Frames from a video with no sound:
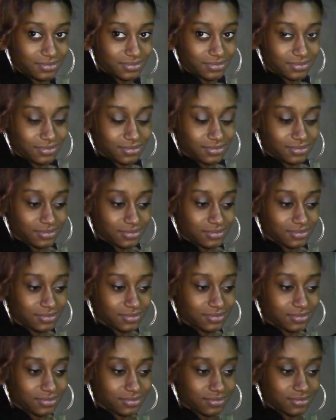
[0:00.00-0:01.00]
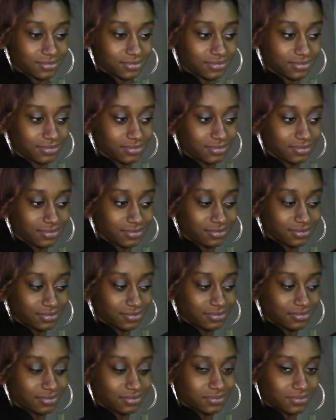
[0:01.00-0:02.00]

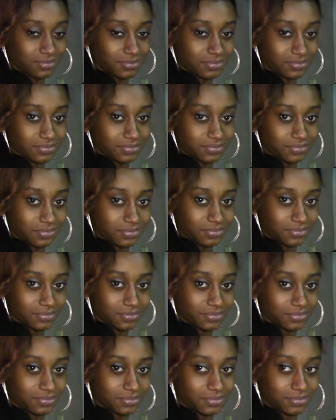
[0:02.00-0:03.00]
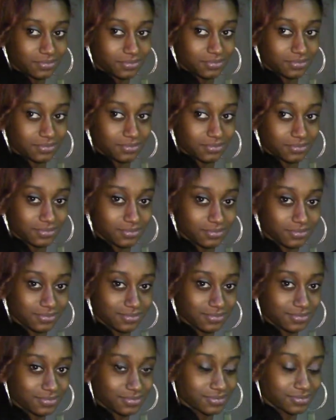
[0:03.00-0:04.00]

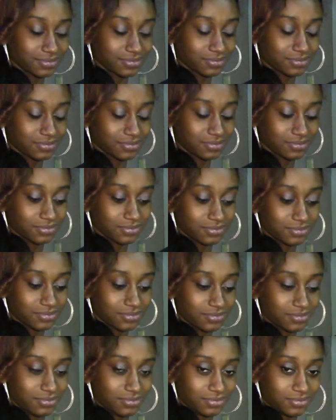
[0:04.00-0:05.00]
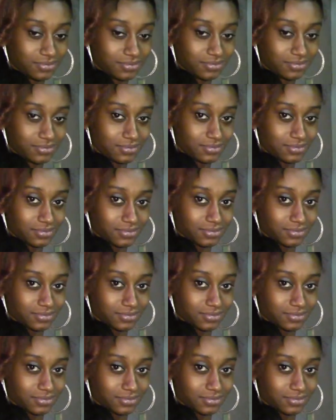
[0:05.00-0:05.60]
No words are spoken by the person on screen.